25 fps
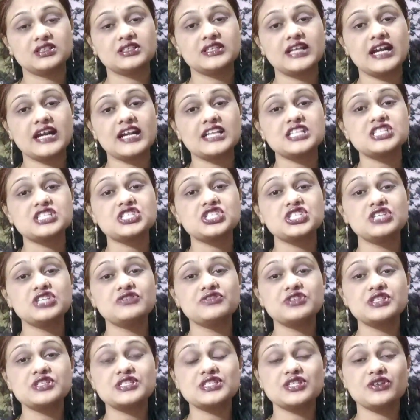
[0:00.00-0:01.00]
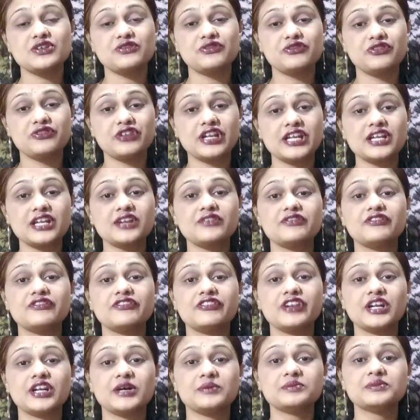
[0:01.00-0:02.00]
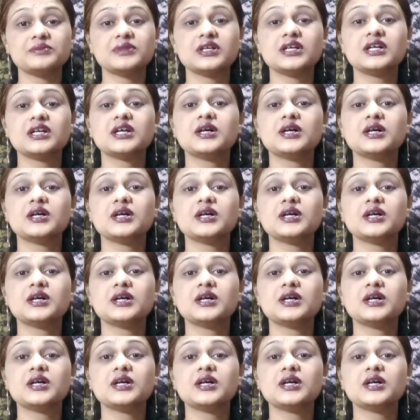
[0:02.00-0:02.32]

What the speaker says: that she was suffering from